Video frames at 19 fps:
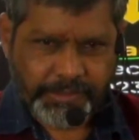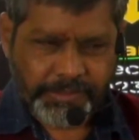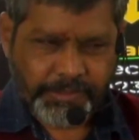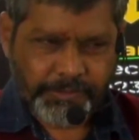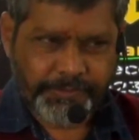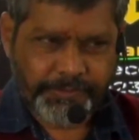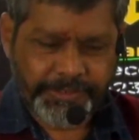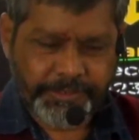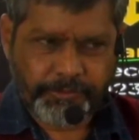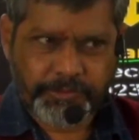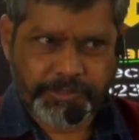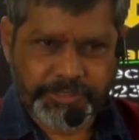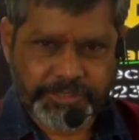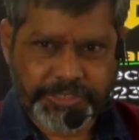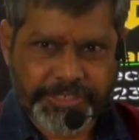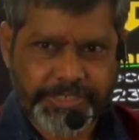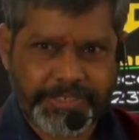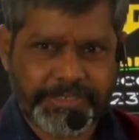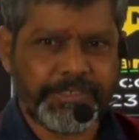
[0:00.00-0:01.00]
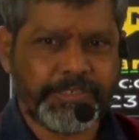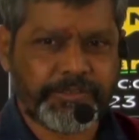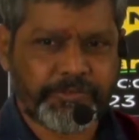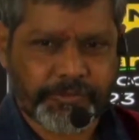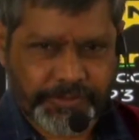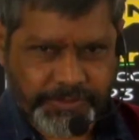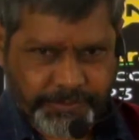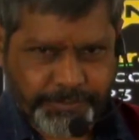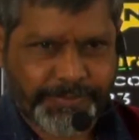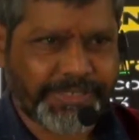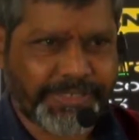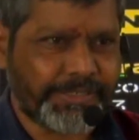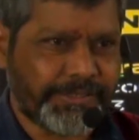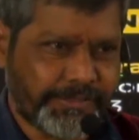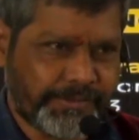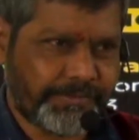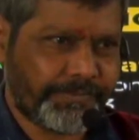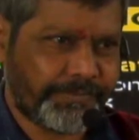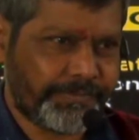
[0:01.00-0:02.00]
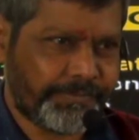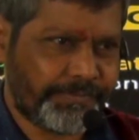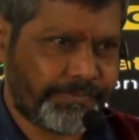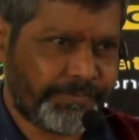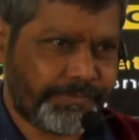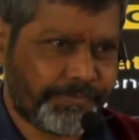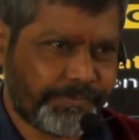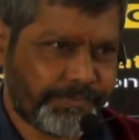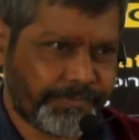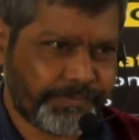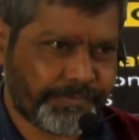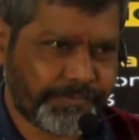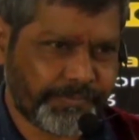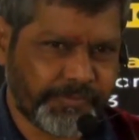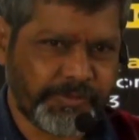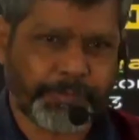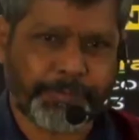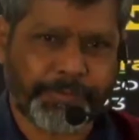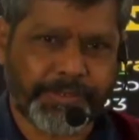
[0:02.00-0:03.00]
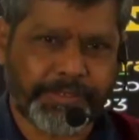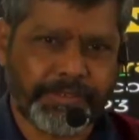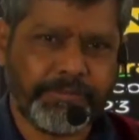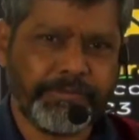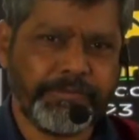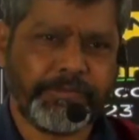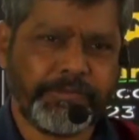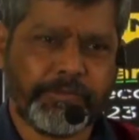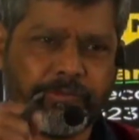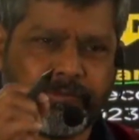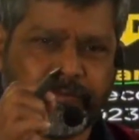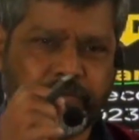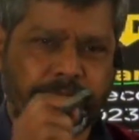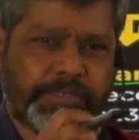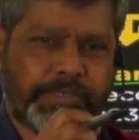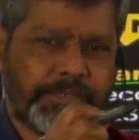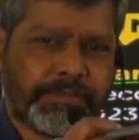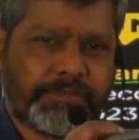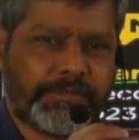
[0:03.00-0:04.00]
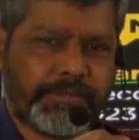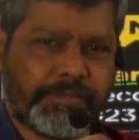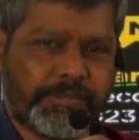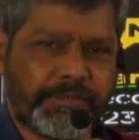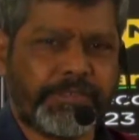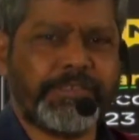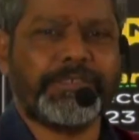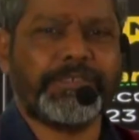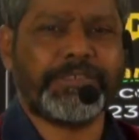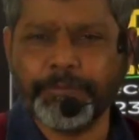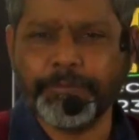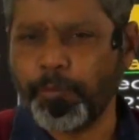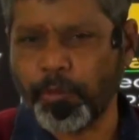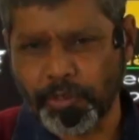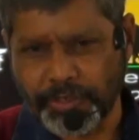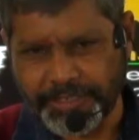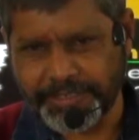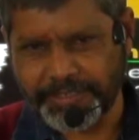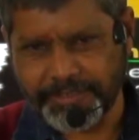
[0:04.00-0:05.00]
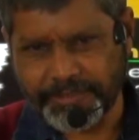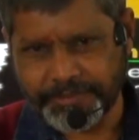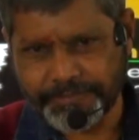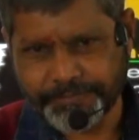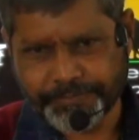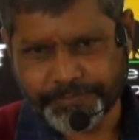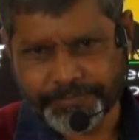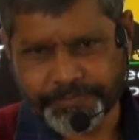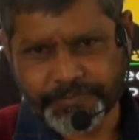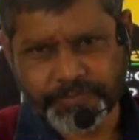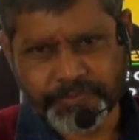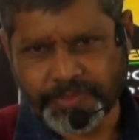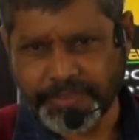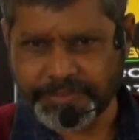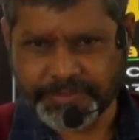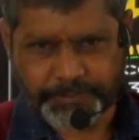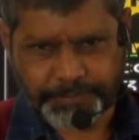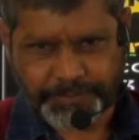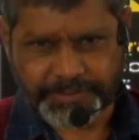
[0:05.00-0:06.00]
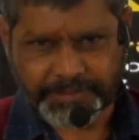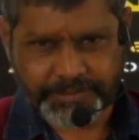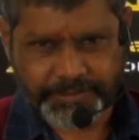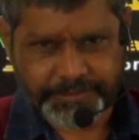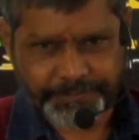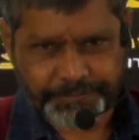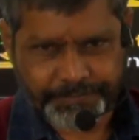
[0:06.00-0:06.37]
Whenever the changes was made in the part, so that is a symbolic aspect.